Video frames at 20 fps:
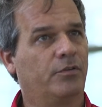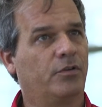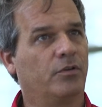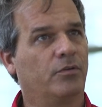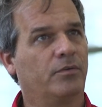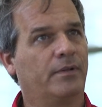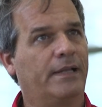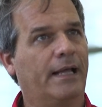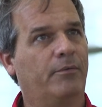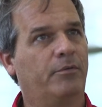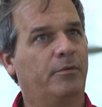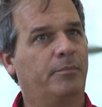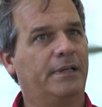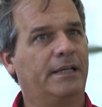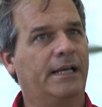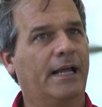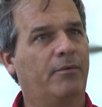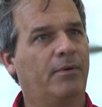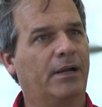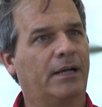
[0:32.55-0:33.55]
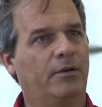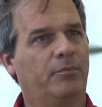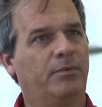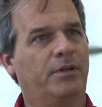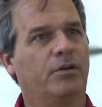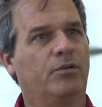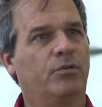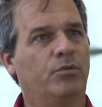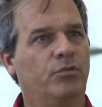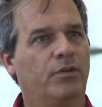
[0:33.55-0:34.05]
So that would be directly
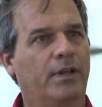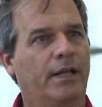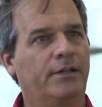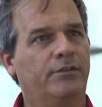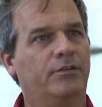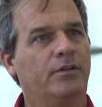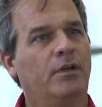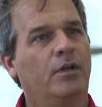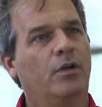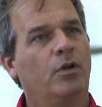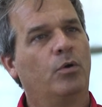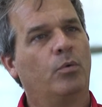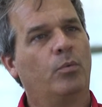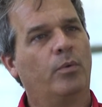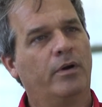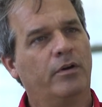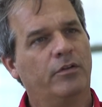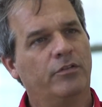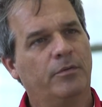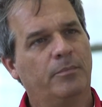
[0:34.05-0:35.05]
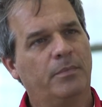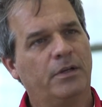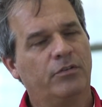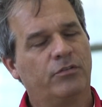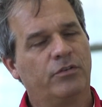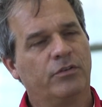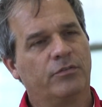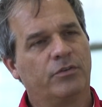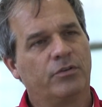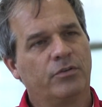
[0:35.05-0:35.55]
with the cruise lines. Whereas the
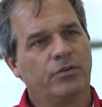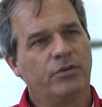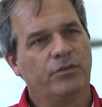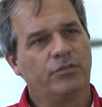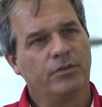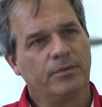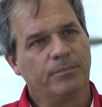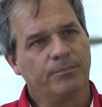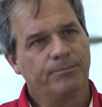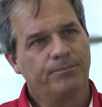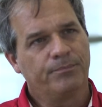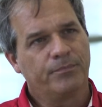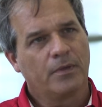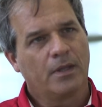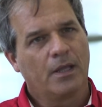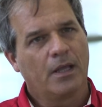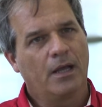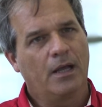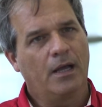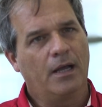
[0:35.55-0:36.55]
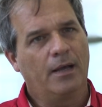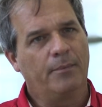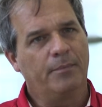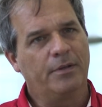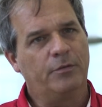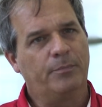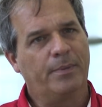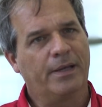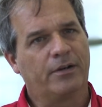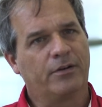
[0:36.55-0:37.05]
Ministry of Tourism um,
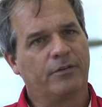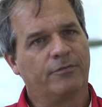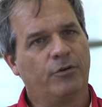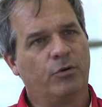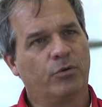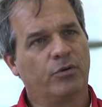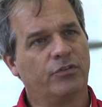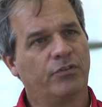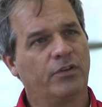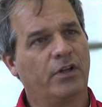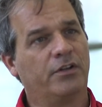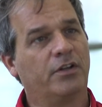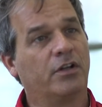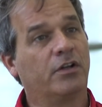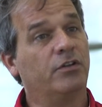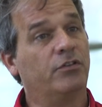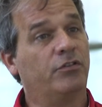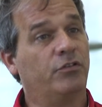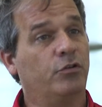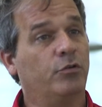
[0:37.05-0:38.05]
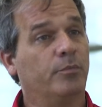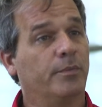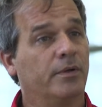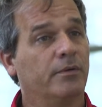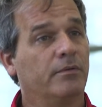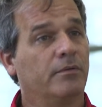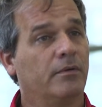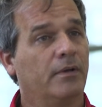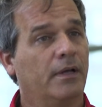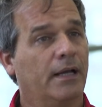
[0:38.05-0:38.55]
is better focused on the
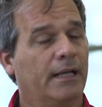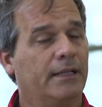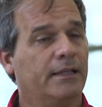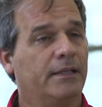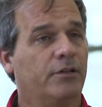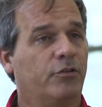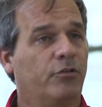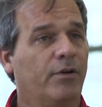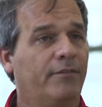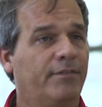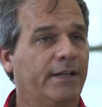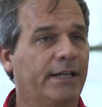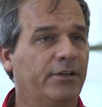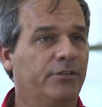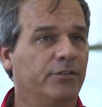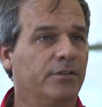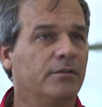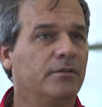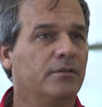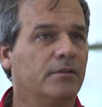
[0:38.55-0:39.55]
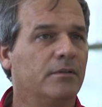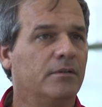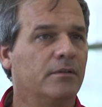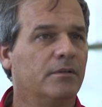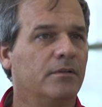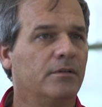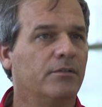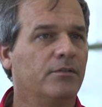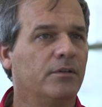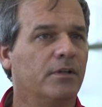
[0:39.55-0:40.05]
consumer and the travel agent.
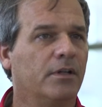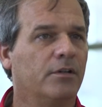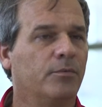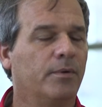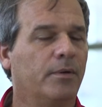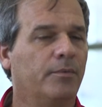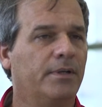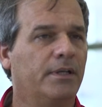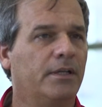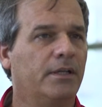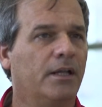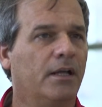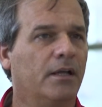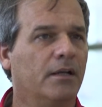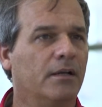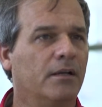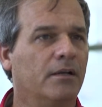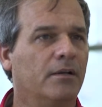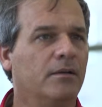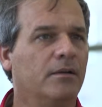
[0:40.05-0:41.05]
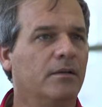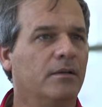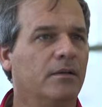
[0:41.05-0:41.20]
So that's why we did that, yeah.